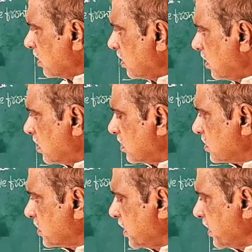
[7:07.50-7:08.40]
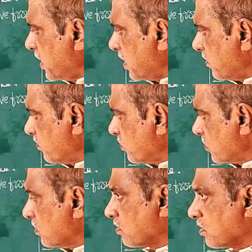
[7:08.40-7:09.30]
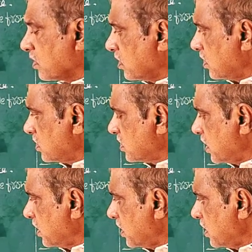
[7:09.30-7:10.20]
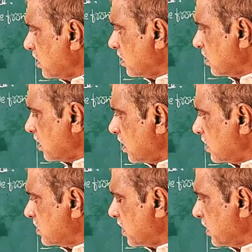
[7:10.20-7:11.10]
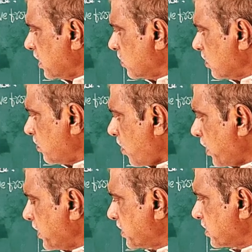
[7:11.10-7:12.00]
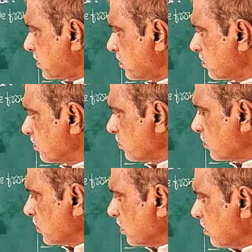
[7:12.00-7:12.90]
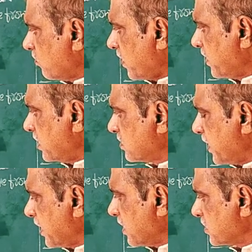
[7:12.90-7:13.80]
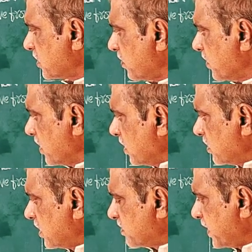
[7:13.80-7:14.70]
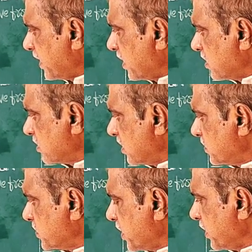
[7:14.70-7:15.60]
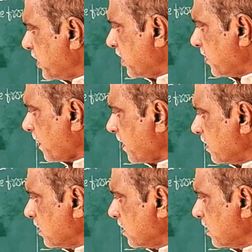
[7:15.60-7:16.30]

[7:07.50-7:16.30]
You are shrinking and shrinking to the point. Finally, spherical shape. The spherical shape shrinking.